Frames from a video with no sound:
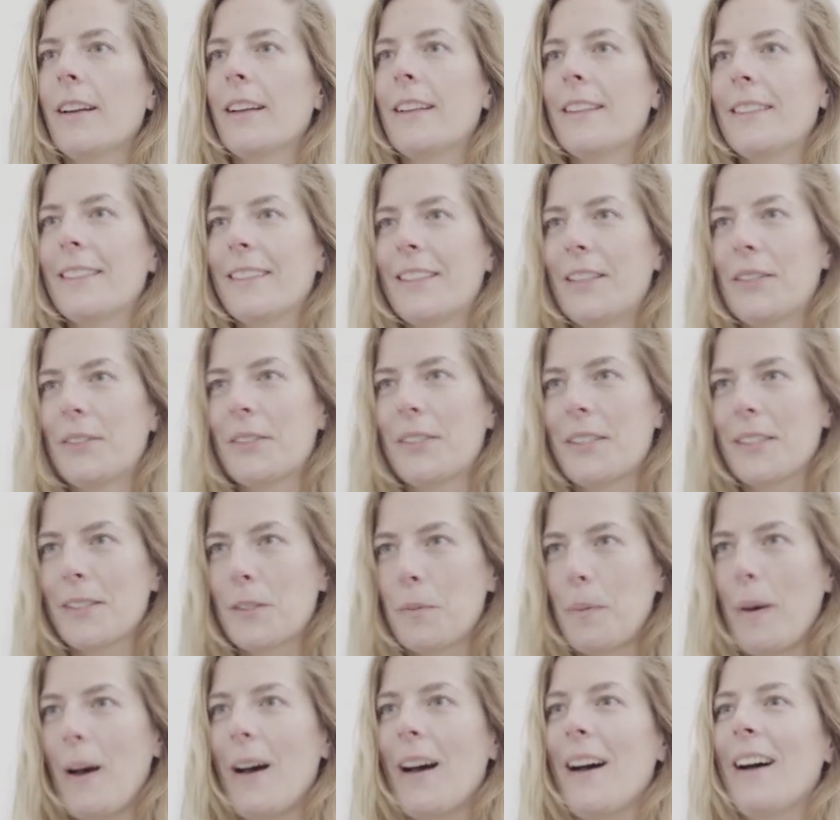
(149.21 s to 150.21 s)
and used the
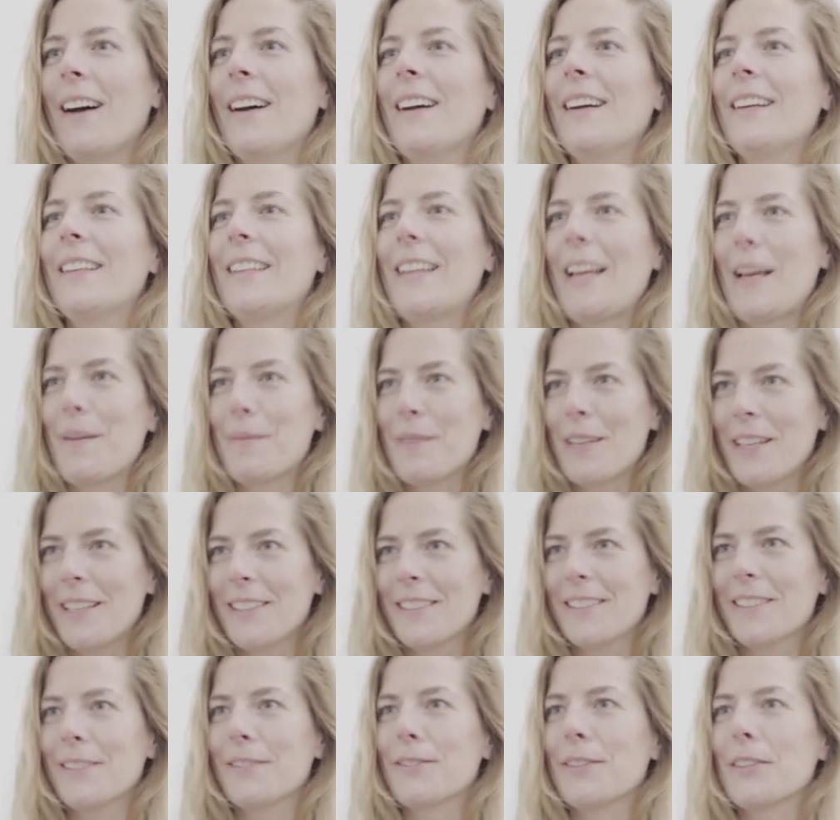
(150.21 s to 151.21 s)
spa and named it
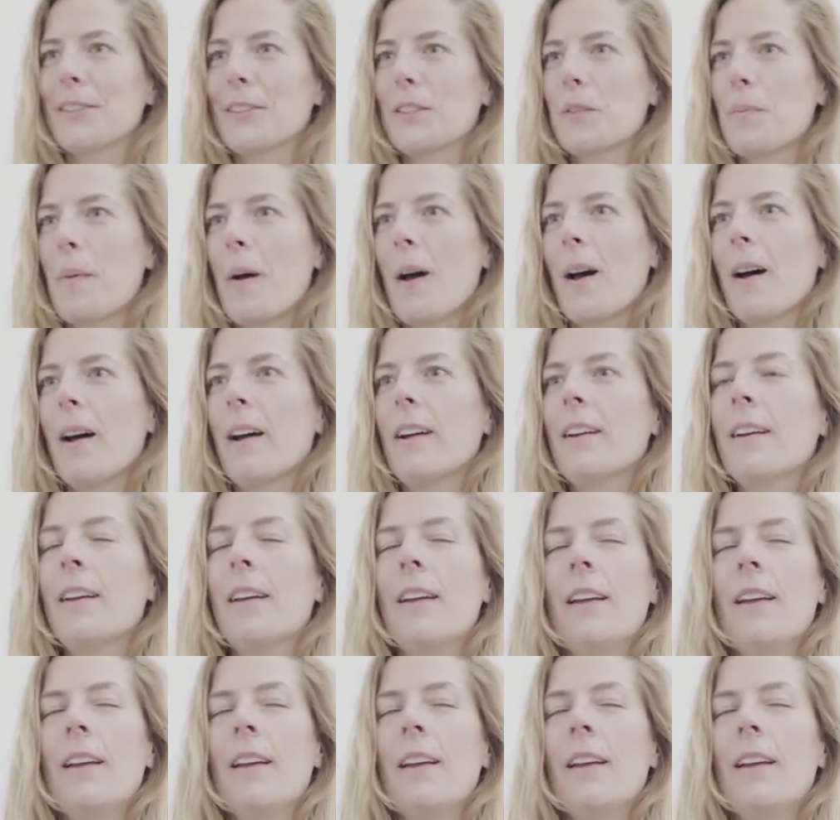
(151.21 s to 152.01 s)
as the first spa,